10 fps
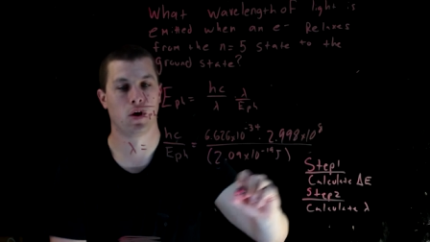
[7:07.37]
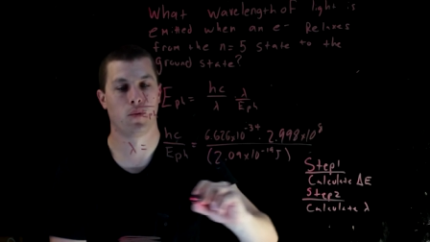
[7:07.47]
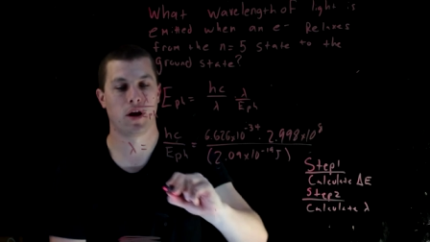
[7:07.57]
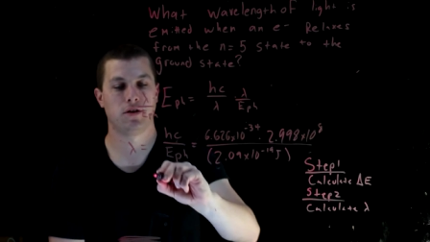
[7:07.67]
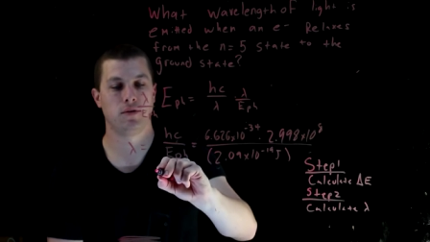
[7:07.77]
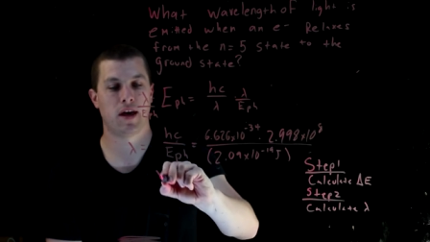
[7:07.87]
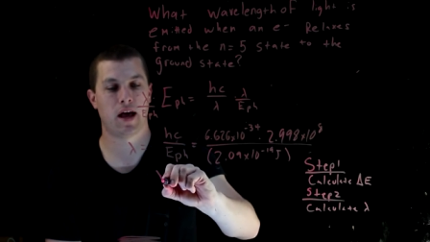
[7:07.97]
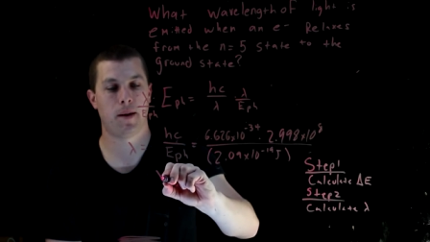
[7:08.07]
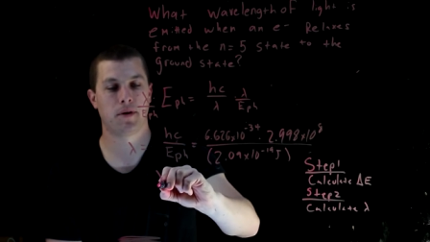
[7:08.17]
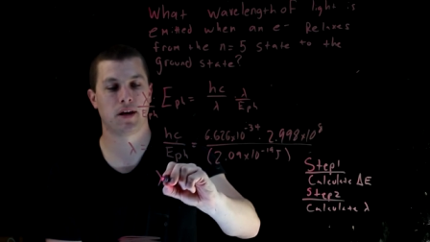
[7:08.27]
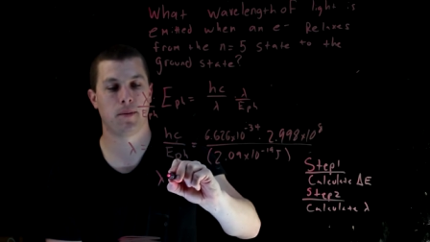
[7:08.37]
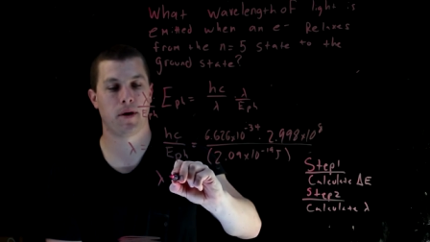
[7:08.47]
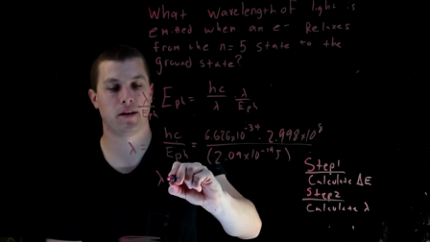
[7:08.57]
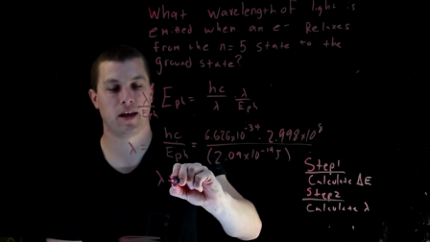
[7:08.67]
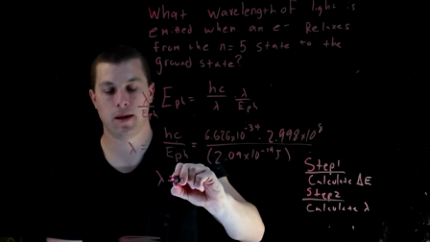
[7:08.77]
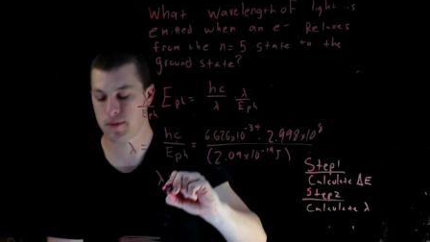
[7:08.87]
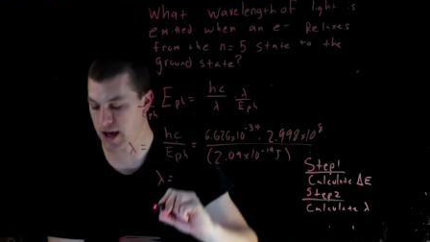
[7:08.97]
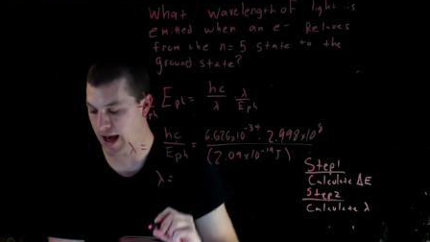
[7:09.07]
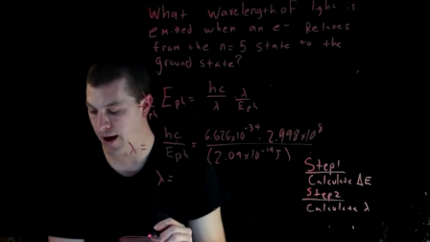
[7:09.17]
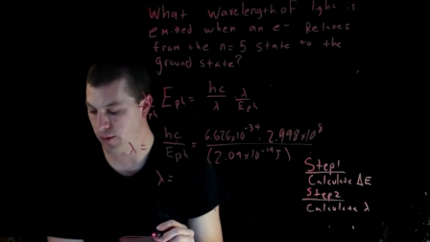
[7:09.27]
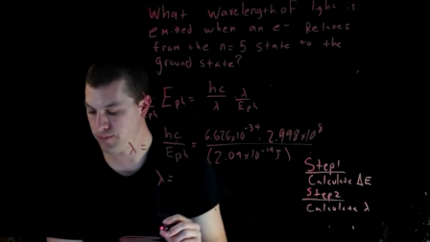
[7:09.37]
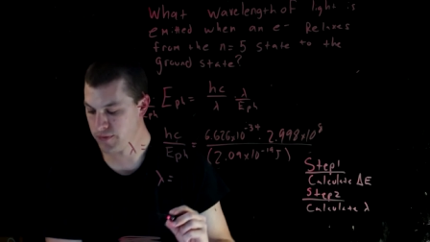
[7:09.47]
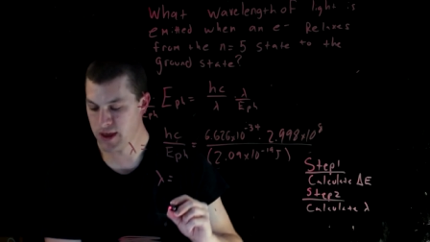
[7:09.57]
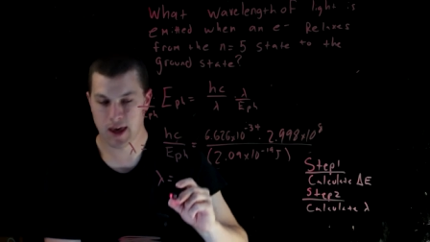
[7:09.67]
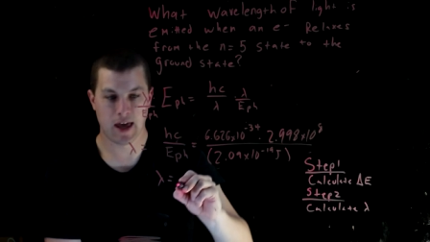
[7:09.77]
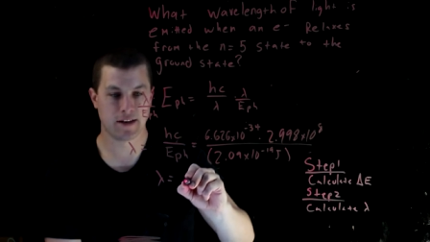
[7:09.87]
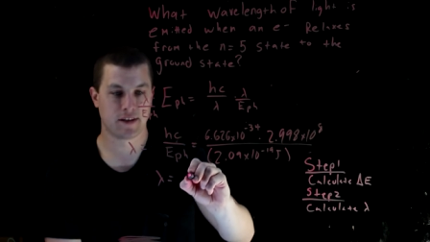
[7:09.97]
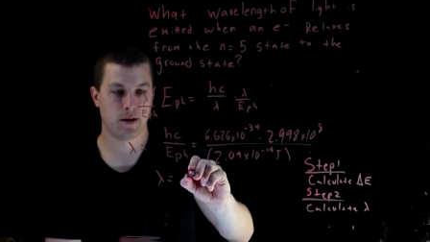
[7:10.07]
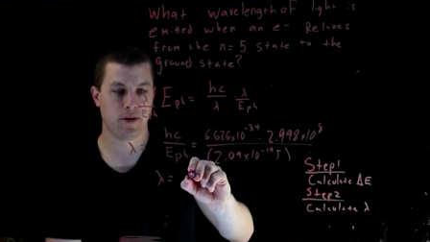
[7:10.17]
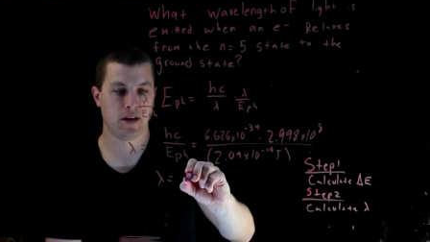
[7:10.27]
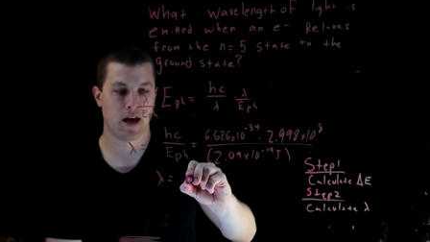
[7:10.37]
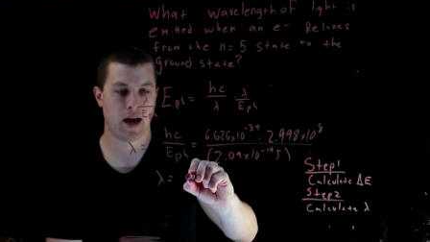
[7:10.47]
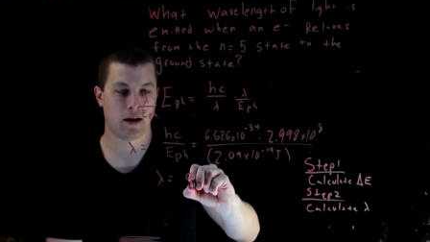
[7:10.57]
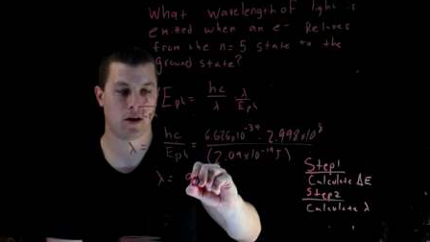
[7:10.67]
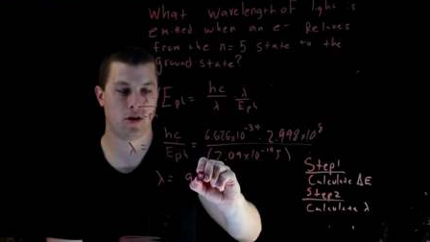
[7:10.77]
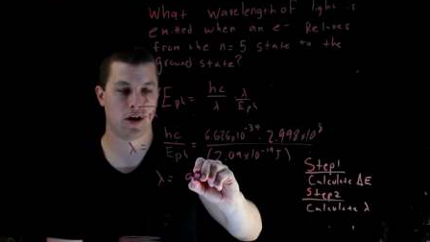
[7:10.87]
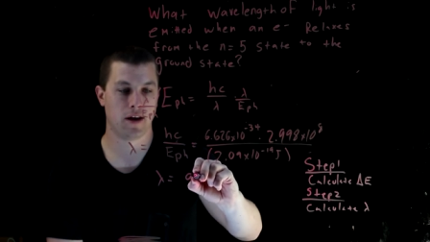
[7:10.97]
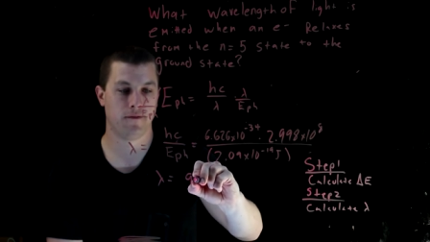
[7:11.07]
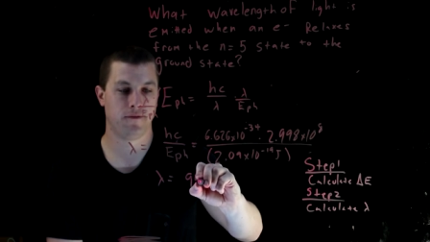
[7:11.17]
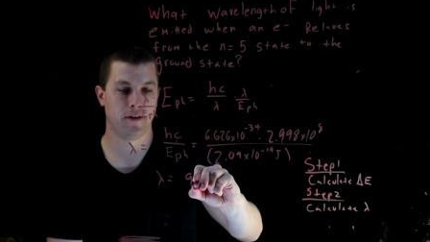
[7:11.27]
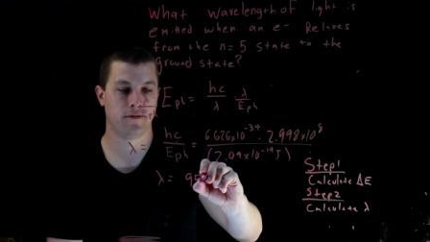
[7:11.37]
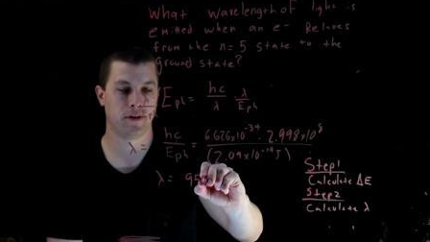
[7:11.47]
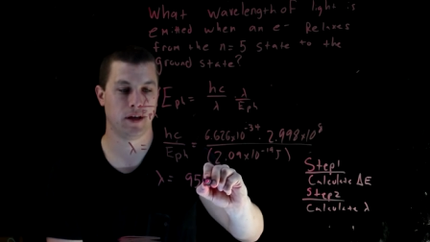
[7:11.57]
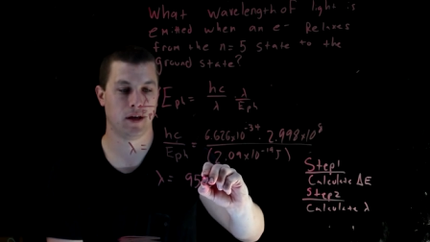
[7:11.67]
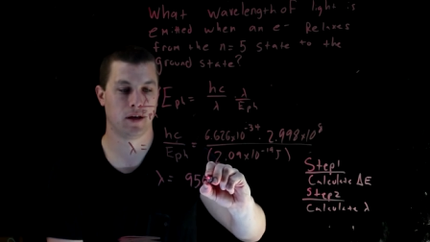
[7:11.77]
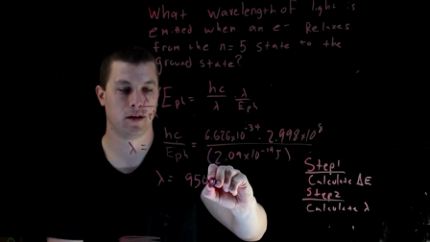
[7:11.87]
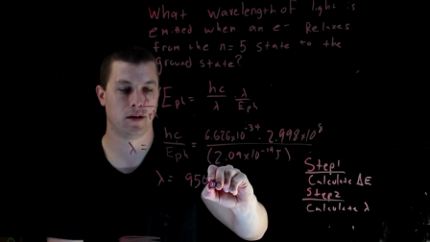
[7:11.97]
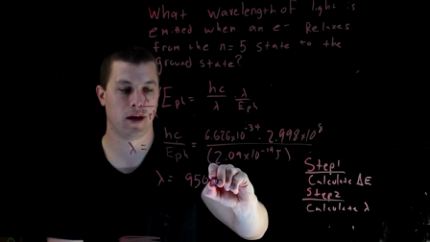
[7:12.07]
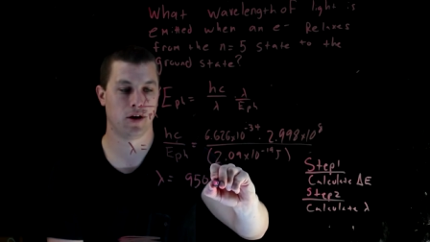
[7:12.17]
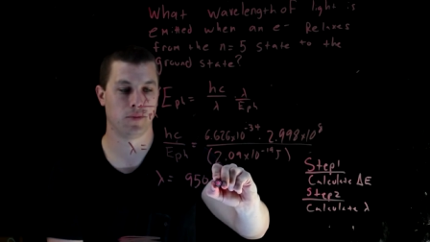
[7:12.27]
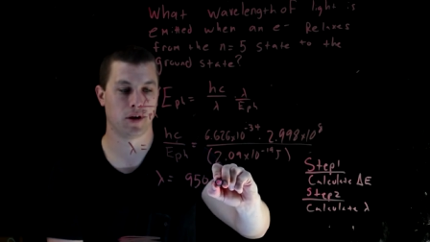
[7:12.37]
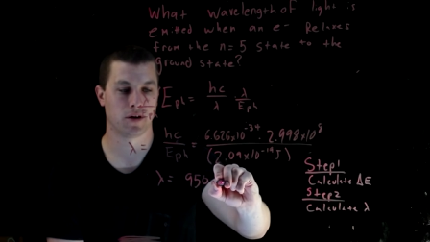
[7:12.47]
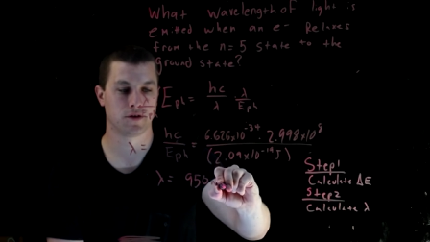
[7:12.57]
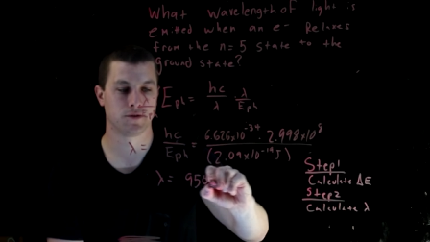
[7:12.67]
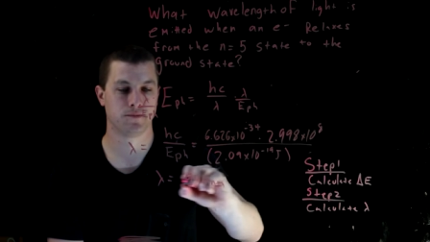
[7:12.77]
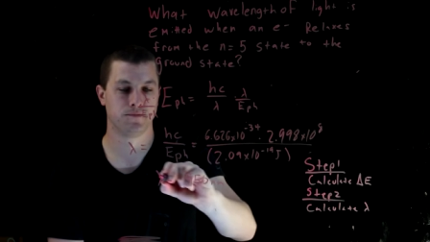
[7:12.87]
When I do that, I'm going to get my lambda out, and it's going to be 950 nanometers.